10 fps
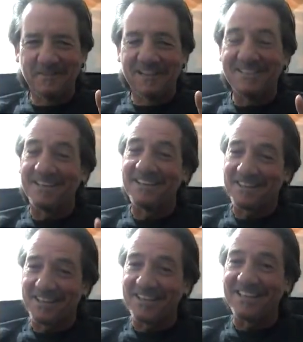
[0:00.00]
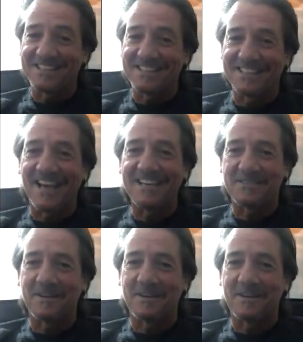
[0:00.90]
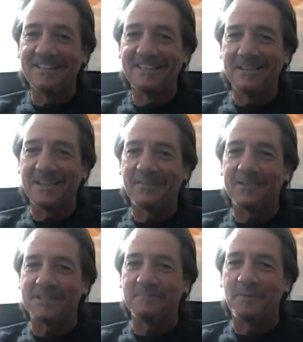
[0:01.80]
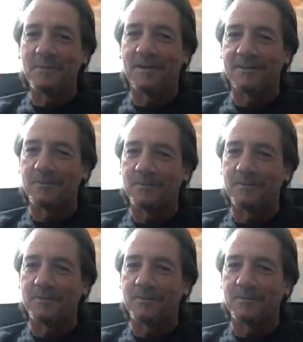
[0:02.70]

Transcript: I think he is today as well. I think if you see Martin or watch his